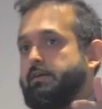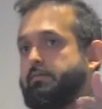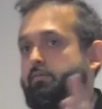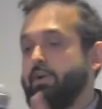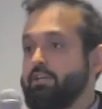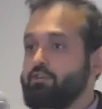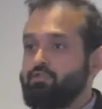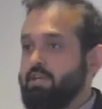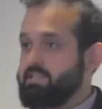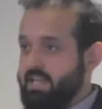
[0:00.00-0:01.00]
run your
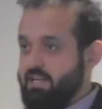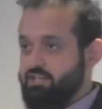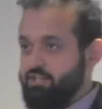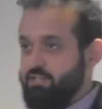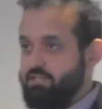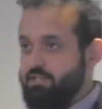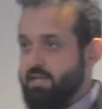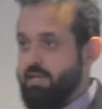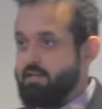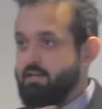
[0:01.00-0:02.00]
transactions,
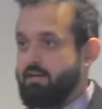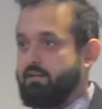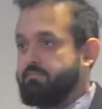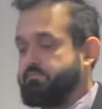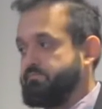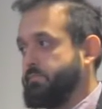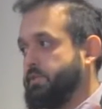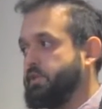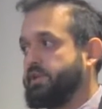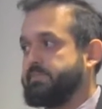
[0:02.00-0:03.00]
and
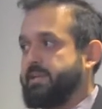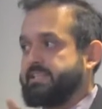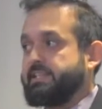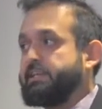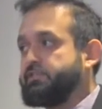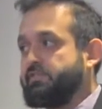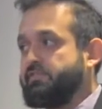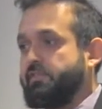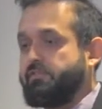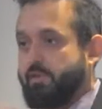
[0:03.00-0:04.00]
you can basically do the
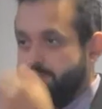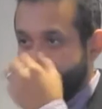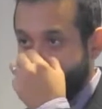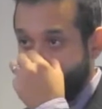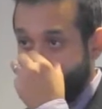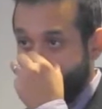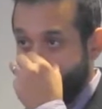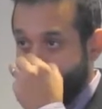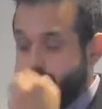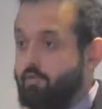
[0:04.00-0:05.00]
fulfillment
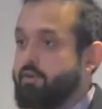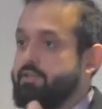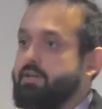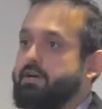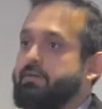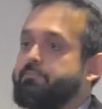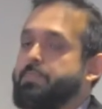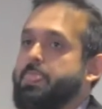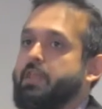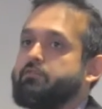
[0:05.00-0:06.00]
for
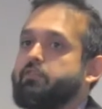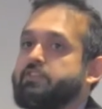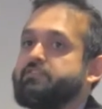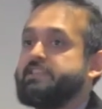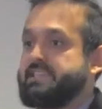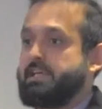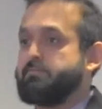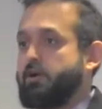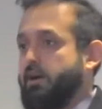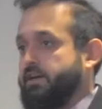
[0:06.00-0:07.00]
the physical
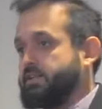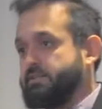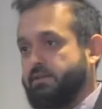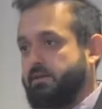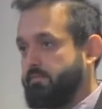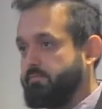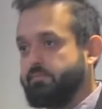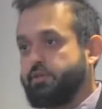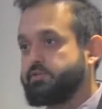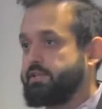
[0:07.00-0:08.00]
product
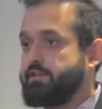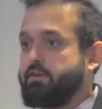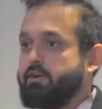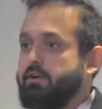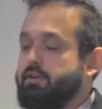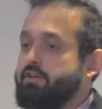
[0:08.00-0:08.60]
using your